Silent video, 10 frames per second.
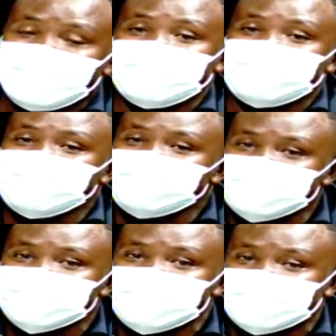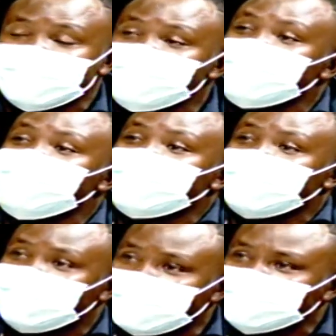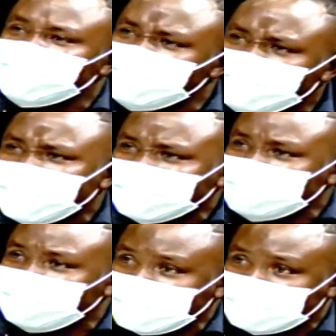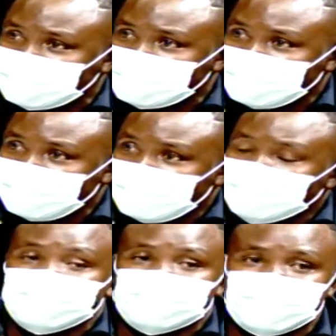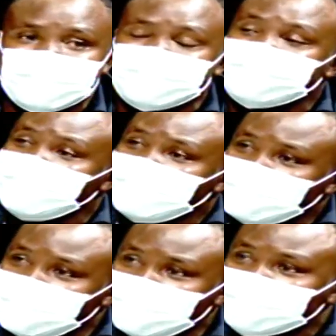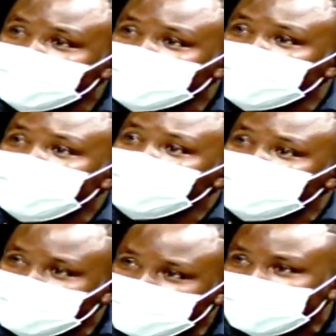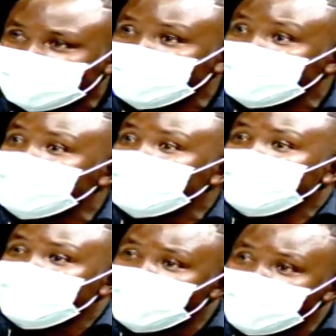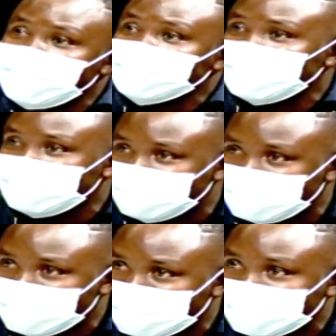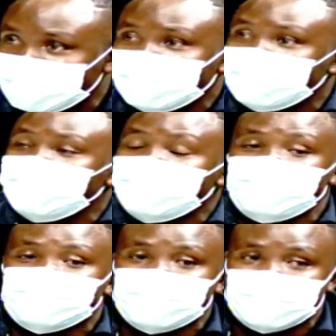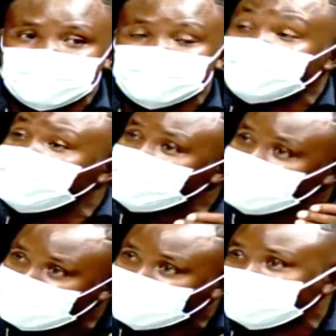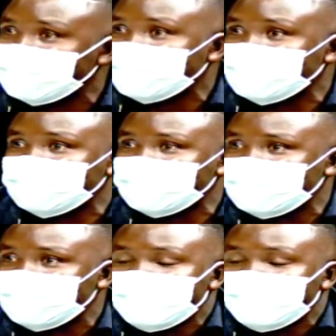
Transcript: I think this is the time we will have actually maximized to ensure that the health sector is dealt with for once and for all. Then he forget now move to the other three.